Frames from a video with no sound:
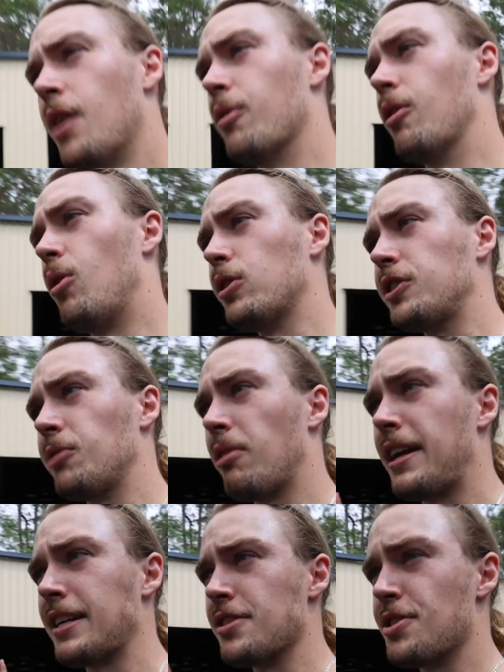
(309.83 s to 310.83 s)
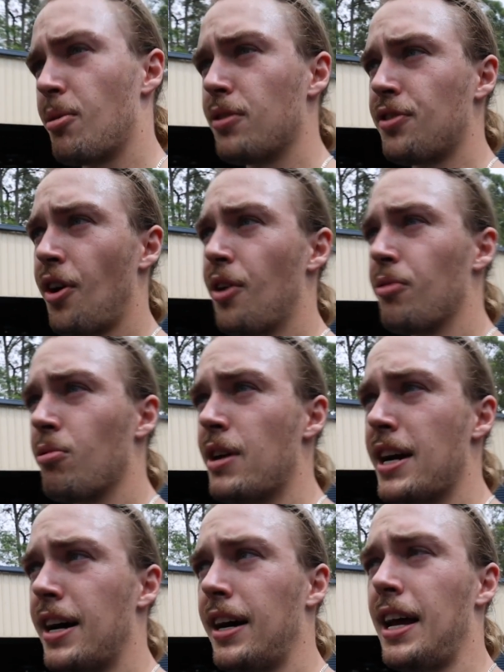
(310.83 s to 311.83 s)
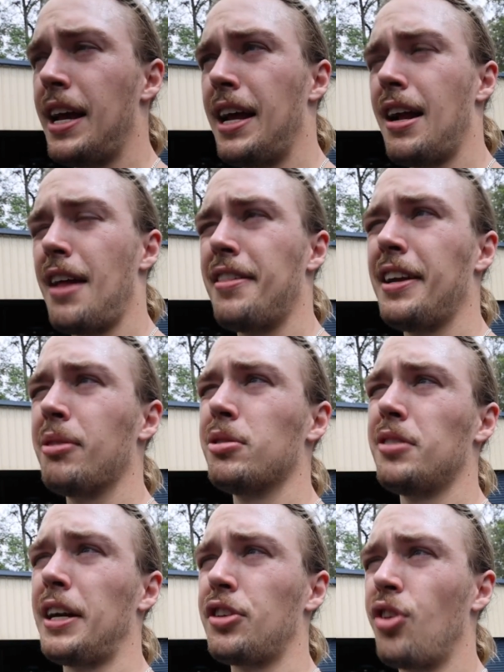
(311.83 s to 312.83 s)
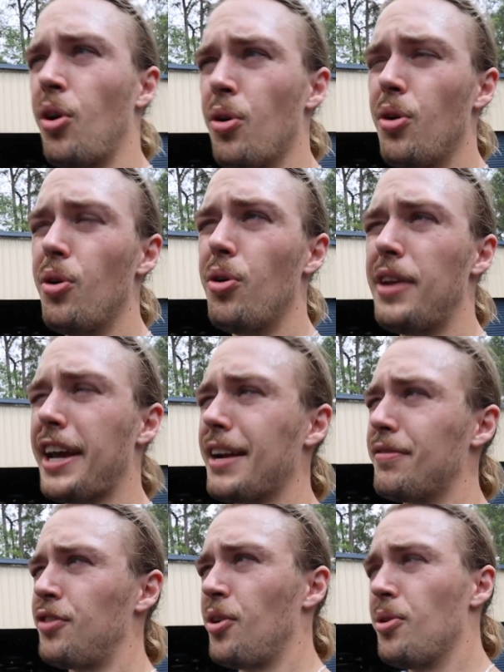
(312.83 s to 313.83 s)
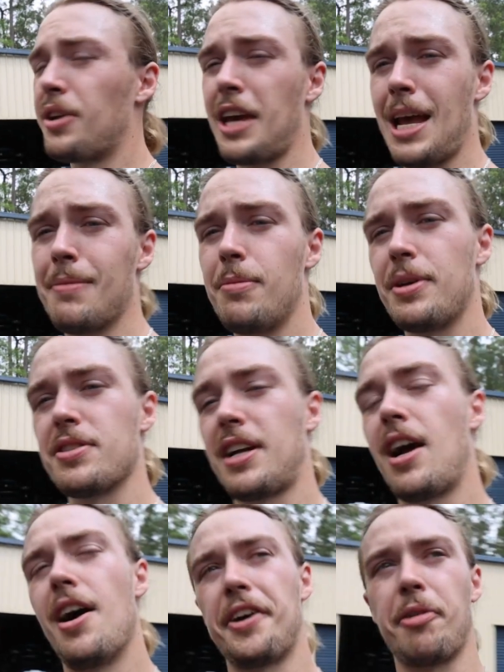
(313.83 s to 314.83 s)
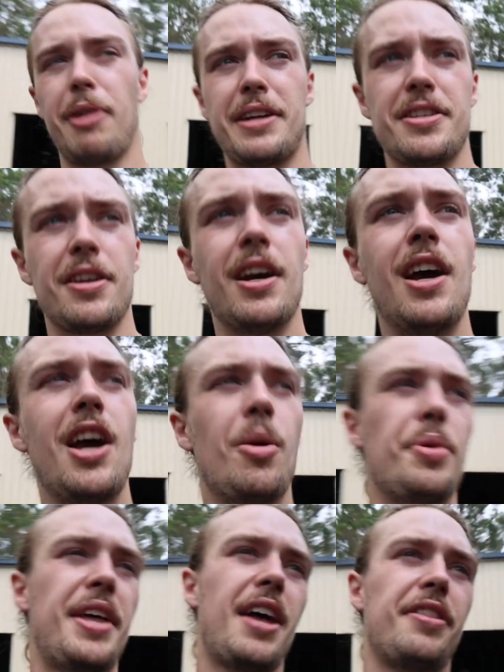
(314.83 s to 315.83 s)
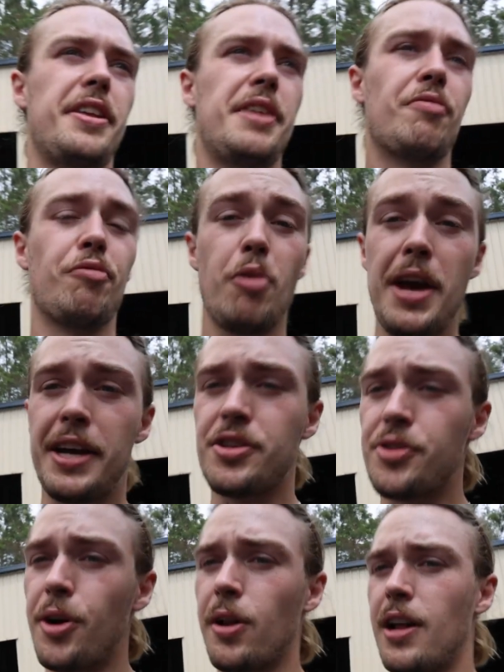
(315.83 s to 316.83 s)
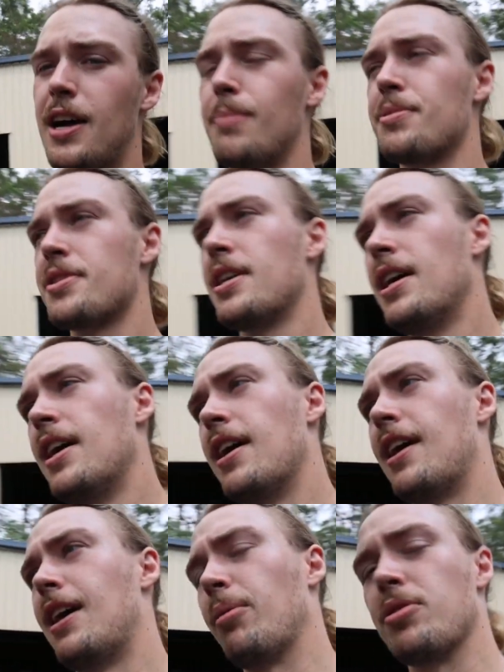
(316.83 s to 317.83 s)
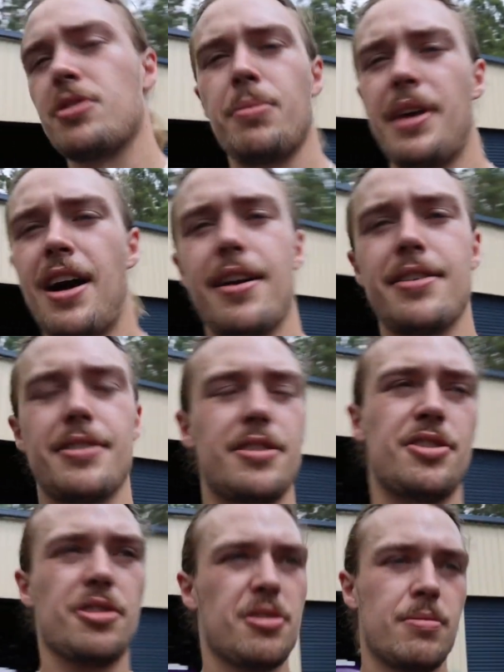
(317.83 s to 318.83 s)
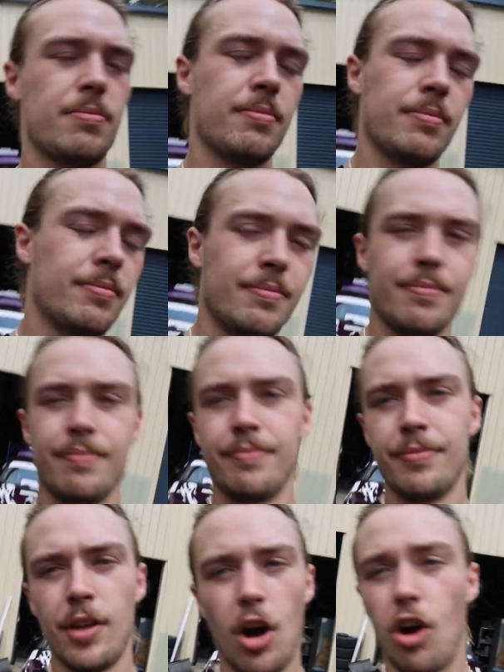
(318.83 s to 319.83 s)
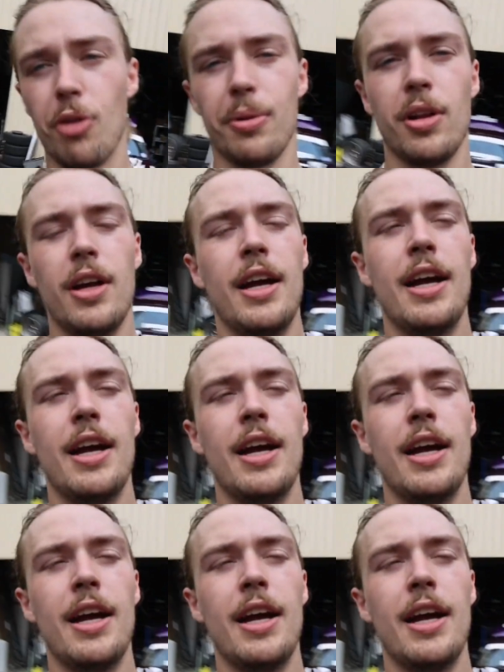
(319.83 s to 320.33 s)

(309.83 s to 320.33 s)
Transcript: We're also running 0 toe rear, and I think it was like -2 camber, because I can't correct it without the rear control arms, because on Miatas it's just horrible.